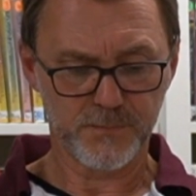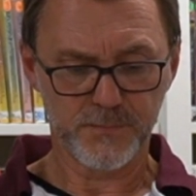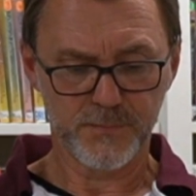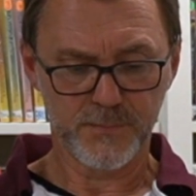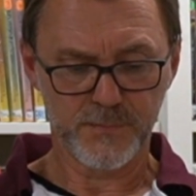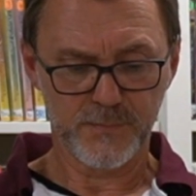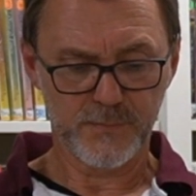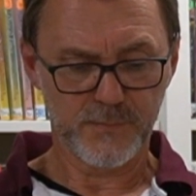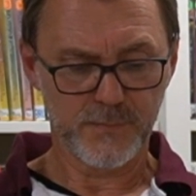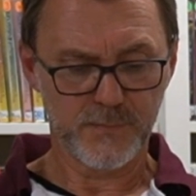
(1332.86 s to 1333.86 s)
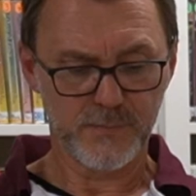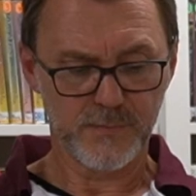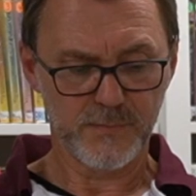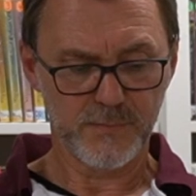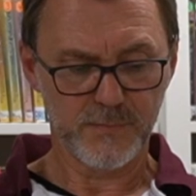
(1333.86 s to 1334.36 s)

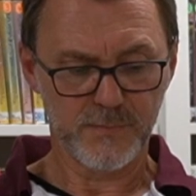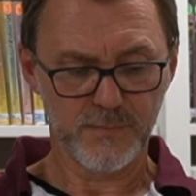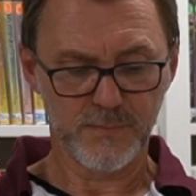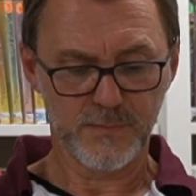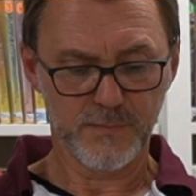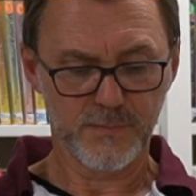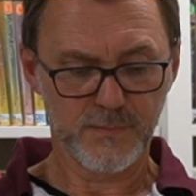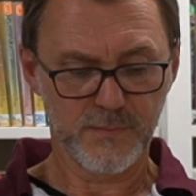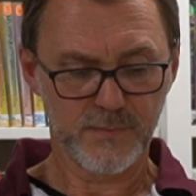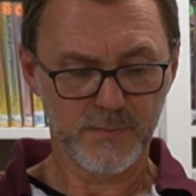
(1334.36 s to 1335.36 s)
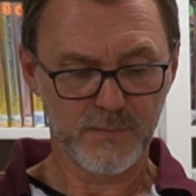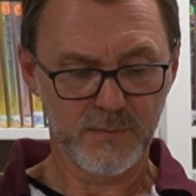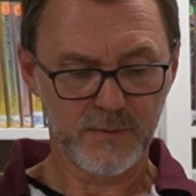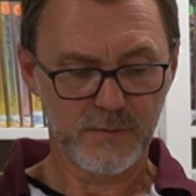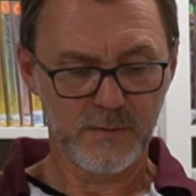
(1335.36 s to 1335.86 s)

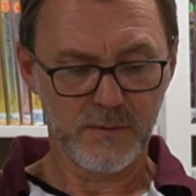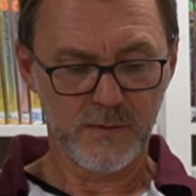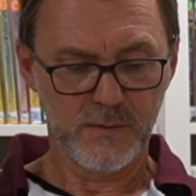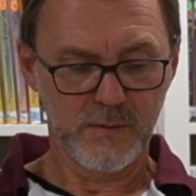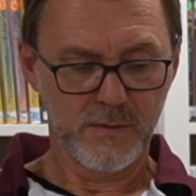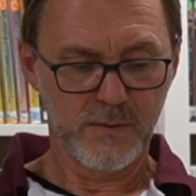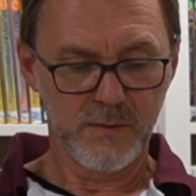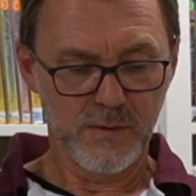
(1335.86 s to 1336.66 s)
No one is speaking in this clip.